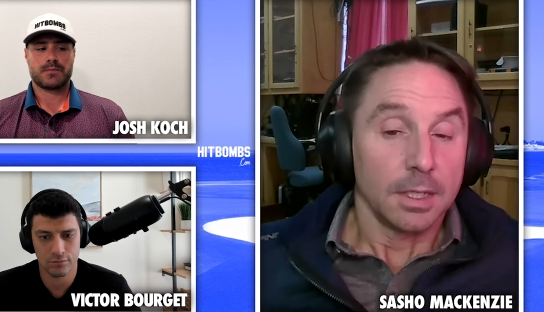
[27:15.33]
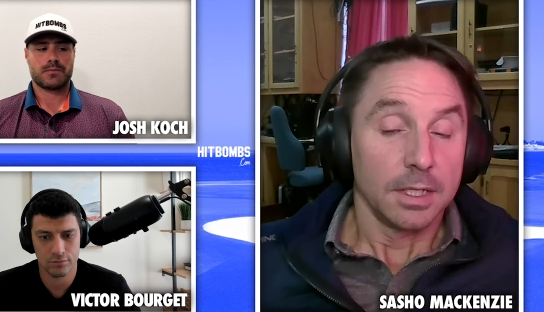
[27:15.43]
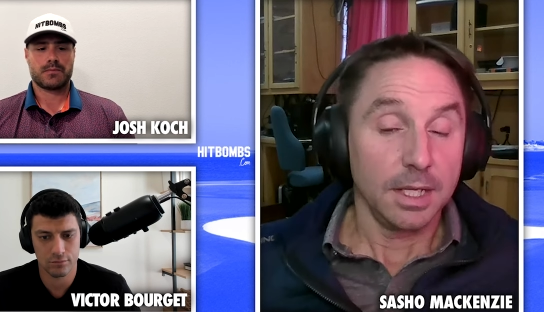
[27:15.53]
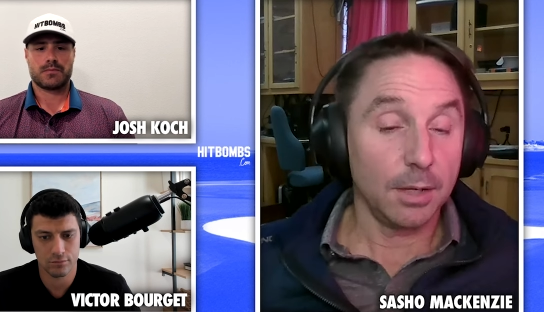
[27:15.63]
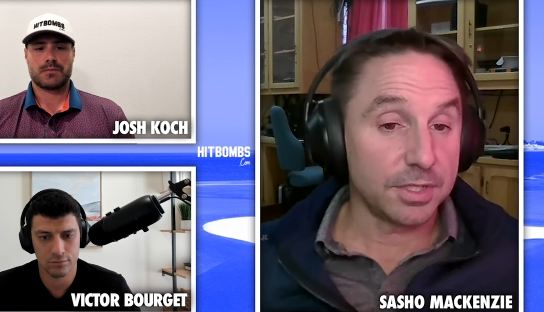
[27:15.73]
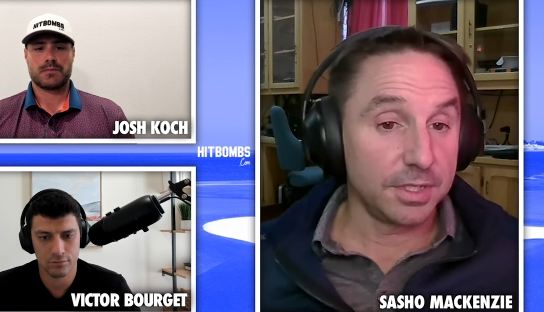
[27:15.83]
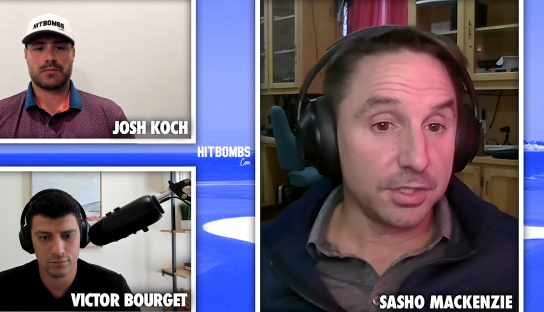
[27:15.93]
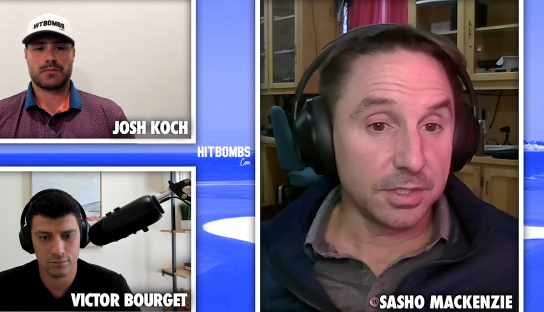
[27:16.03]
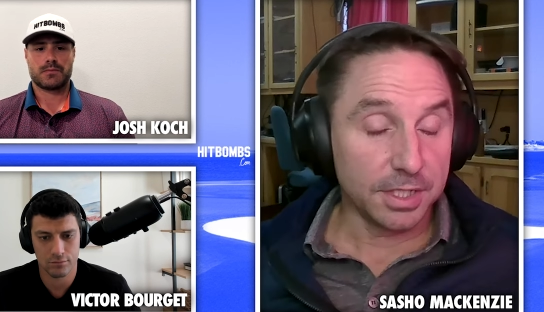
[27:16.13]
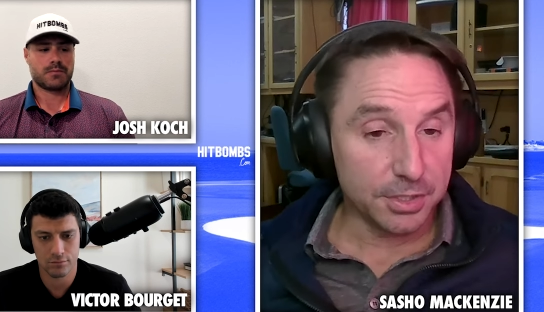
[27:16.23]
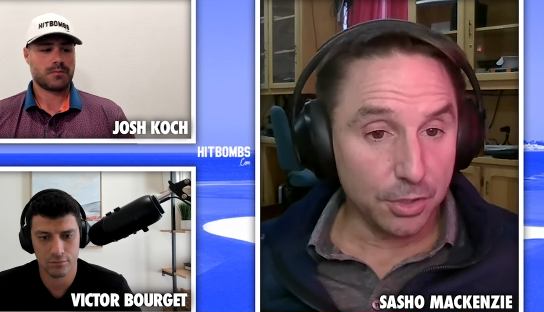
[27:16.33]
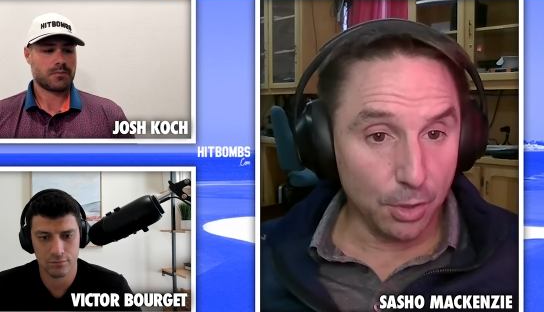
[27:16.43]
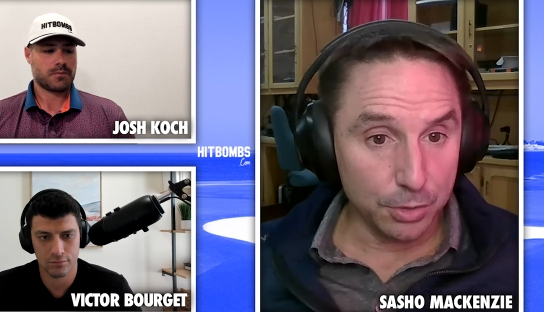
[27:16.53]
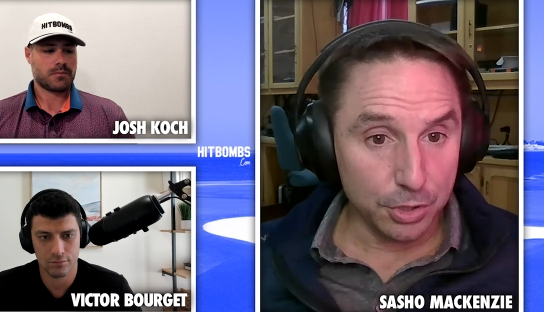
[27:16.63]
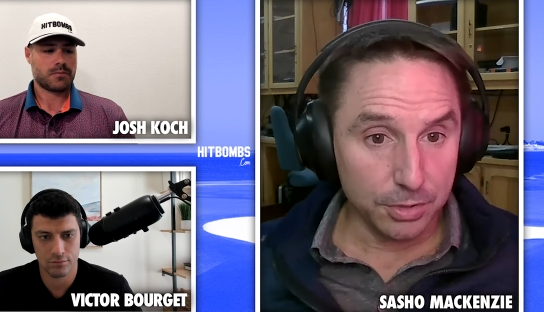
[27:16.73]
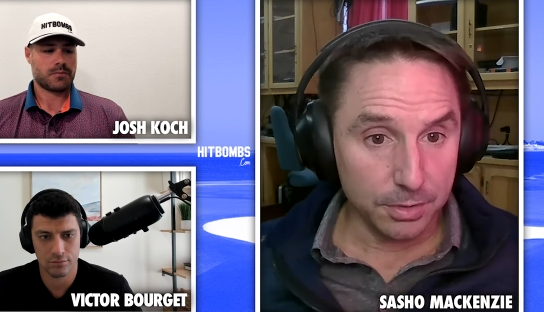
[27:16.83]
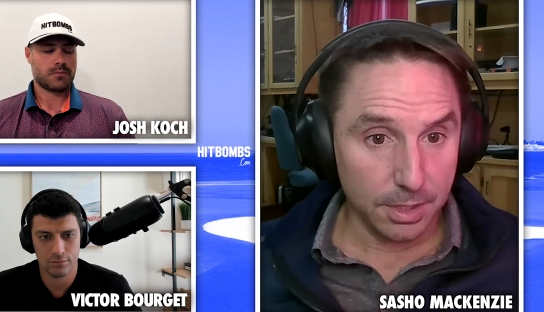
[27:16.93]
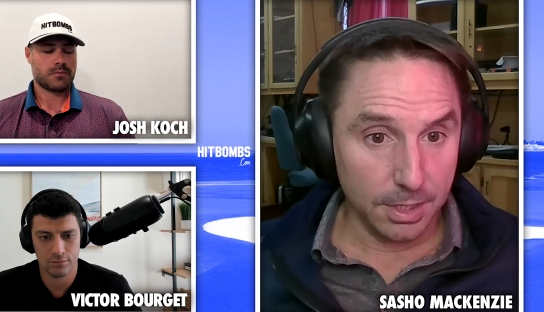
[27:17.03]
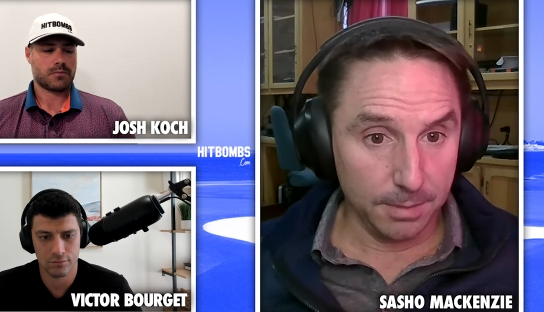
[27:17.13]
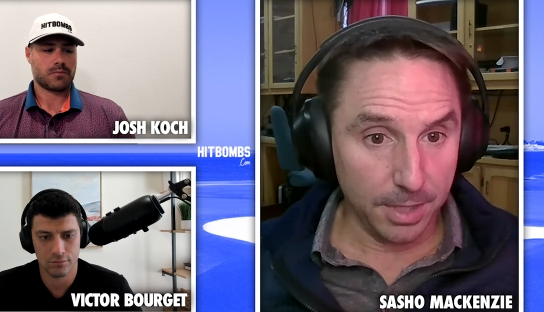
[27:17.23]
Speaker 1: Yeah, it was initially his coach,
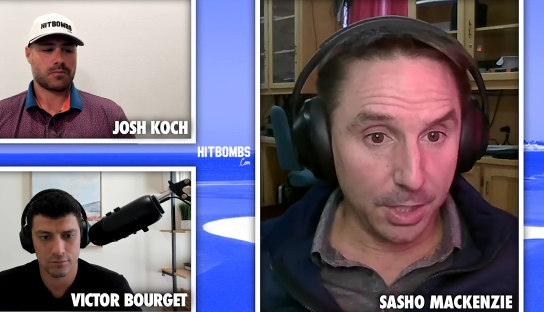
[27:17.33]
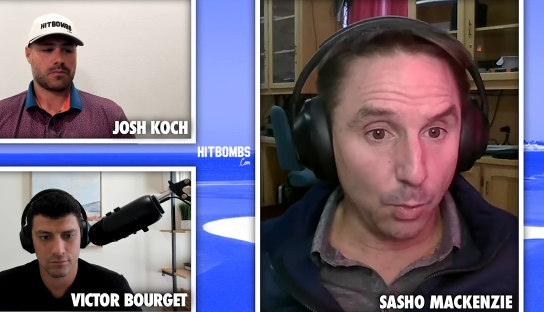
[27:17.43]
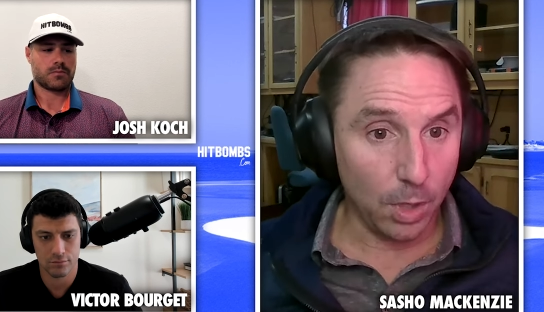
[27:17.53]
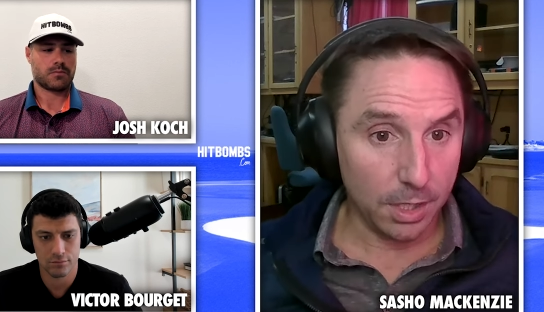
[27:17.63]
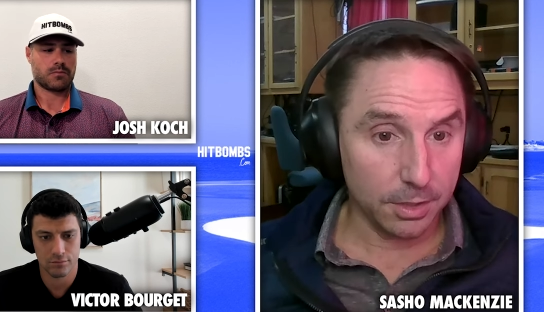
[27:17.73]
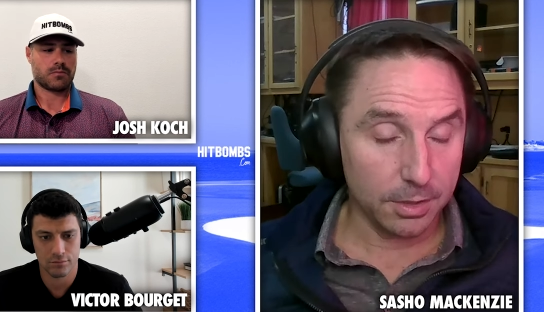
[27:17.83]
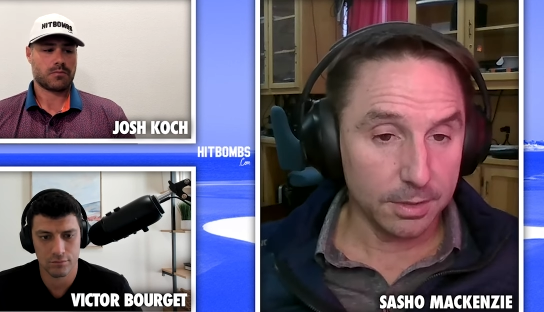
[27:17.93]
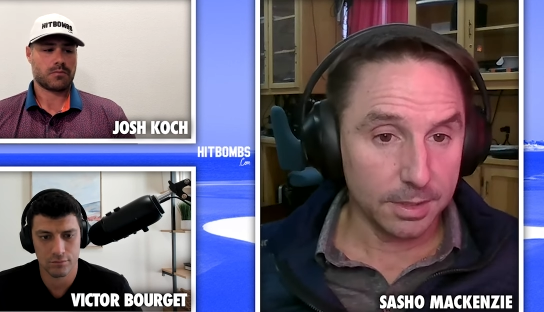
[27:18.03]
uh, Mike Walker,